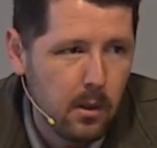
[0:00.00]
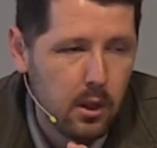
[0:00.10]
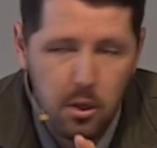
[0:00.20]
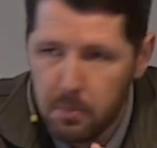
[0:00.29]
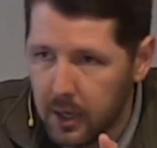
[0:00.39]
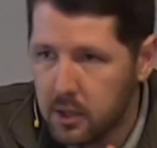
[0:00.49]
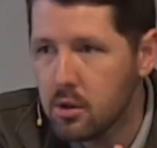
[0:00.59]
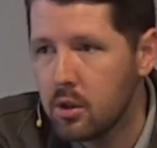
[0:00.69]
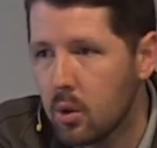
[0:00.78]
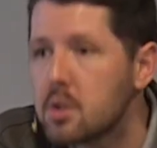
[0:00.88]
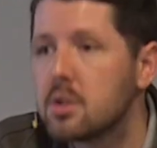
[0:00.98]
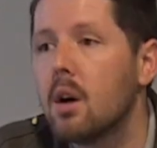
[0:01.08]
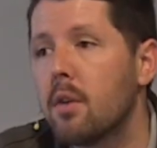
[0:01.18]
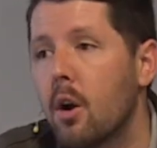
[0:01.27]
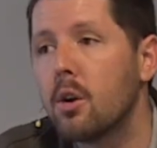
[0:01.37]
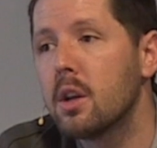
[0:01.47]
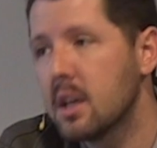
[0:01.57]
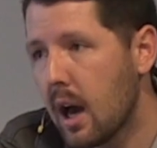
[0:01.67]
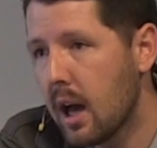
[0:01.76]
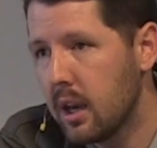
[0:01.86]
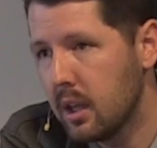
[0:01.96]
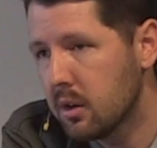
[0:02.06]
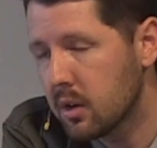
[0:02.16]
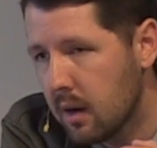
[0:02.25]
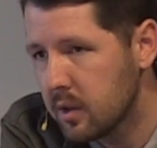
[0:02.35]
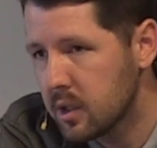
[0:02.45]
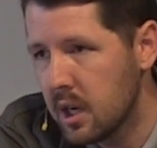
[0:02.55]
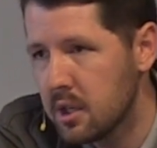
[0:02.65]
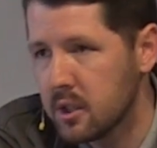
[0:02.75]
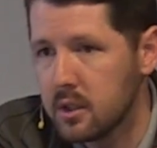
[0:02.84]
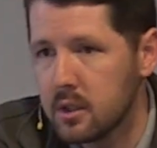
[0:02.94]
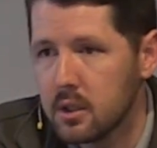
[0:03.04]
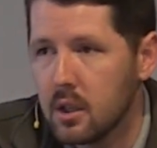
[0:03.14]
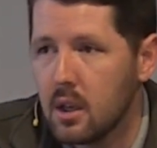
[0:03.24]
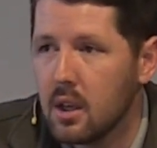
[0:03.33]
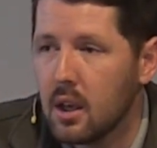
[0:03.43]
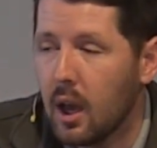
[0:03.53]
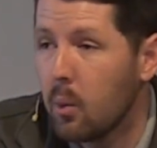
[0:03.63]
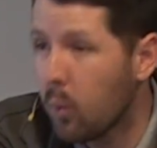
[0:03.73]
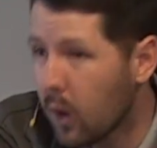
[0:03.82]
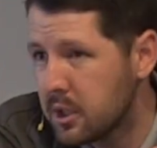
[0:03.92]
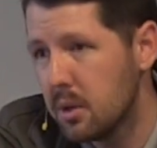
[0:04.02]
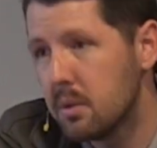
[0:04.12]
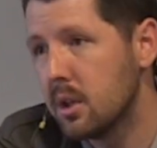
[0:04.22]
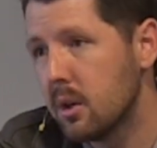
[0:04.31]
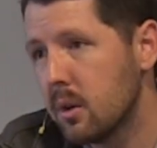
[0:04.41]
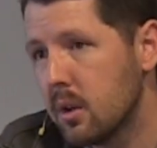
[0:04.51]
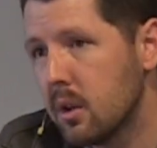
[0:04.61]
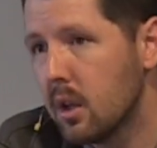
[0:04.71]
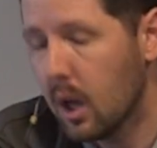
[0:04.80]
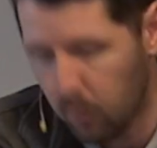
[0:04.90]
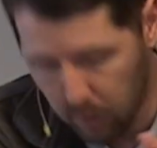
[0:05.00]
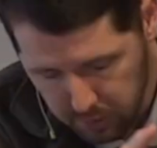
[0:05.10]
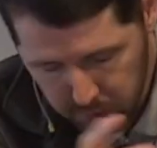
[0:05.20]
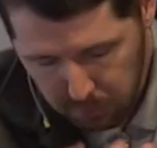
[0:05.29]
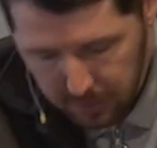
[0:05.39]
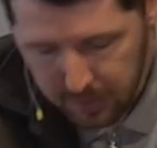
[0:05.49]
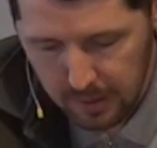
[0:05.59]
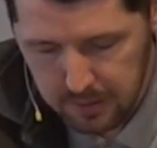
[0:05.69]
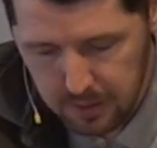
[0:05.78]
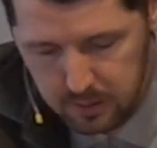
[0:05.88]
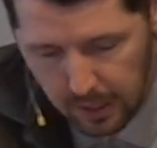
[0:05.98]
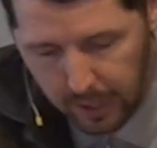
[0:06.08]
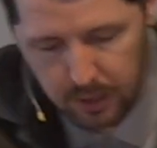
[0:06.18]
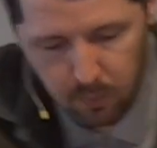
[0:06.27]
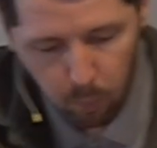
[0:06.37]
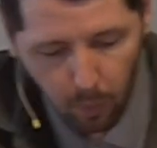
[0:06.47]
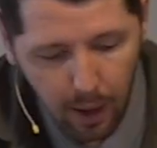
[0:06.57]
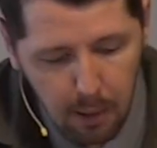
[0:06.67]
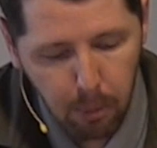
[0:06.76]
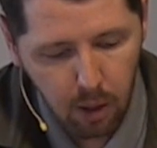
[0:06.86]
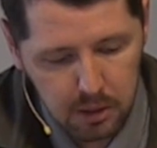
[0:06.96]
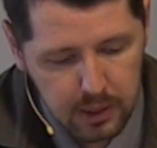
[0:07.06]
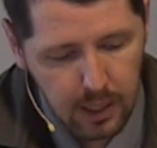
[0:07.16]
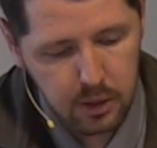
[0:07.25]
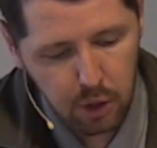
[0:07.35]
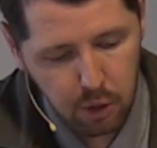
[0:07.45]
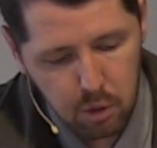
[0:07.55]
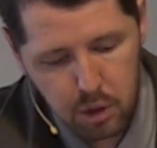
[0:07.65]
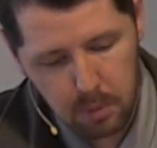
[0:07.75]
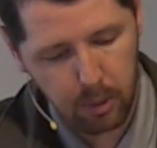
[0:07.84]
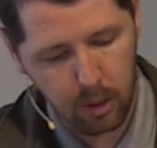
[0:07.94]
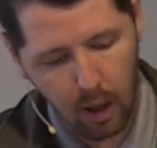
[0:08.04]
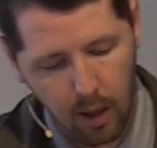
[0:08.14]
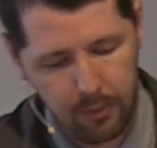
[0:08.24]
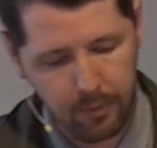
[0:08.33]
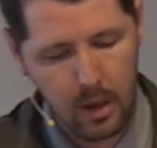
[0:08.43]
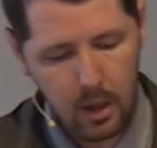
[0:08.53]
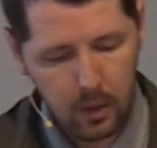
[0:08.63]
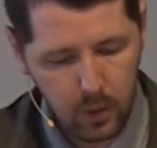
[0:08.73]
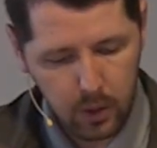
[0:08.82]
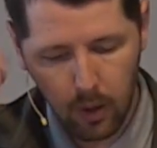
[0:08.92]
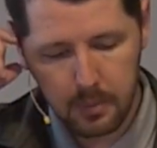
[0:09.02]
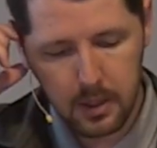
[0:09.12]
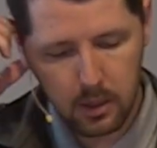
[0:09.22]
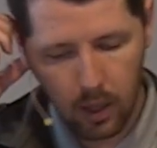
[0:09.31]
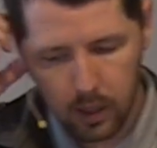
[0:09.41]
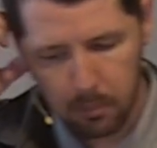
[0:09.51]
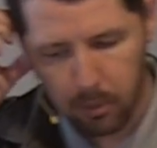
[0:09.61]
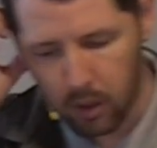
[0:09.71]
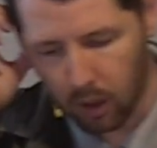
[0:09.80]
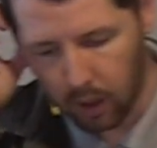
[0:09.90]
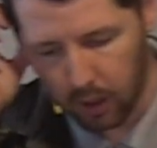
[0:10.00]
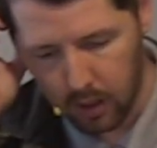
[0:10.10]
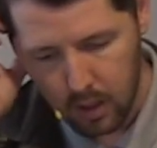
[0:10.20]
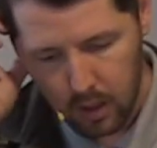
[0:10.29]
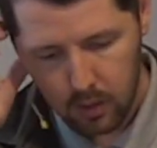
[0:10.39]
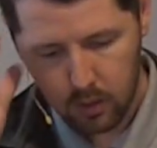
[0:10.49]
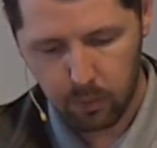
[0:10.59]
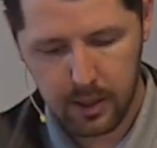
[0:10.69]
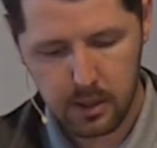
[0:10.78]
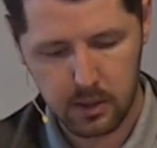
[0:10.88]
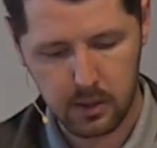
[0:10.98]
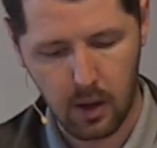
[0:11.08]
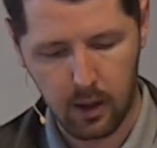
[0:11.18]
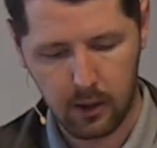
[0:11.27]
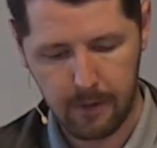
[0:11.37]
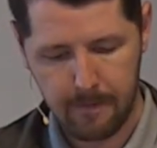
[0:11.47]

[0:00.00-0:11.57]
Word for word: Do you picture yourself hurting God in your conversations? I want you to. I want you to because that's exactly why Paul says you should put off the corrupting talk and put on the righteous talk.